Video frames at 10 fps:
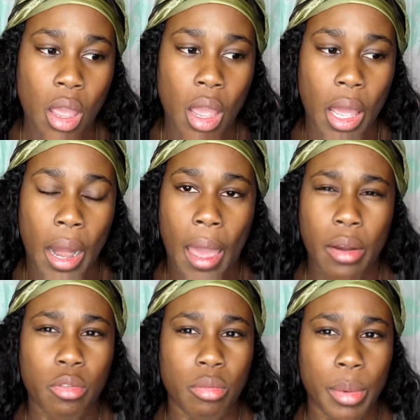And I
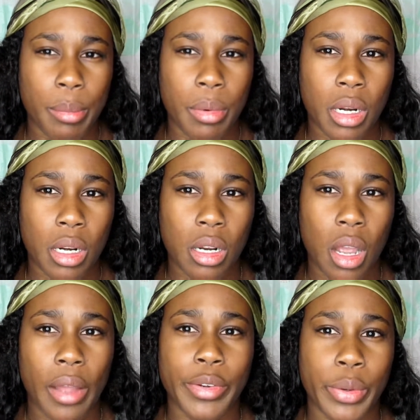don't remember,
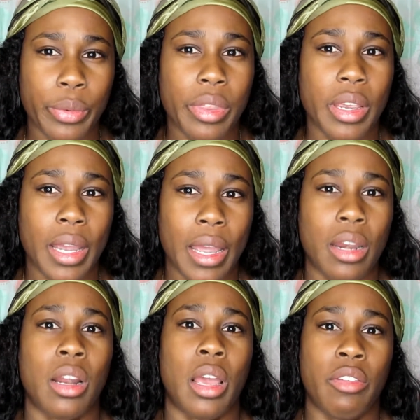I don't think I had
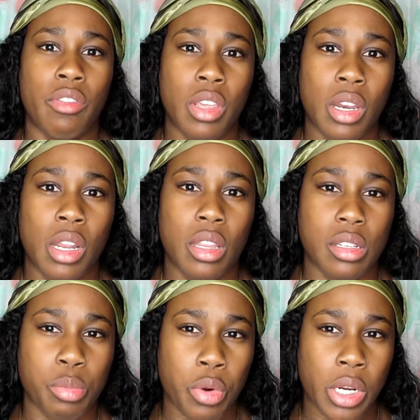an IV in at
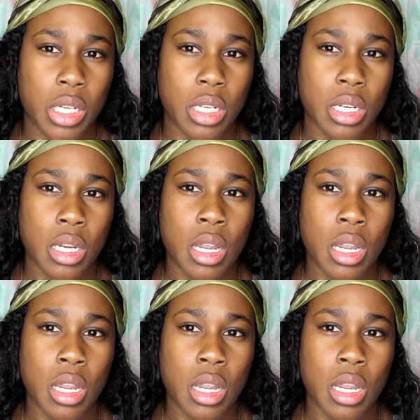this point.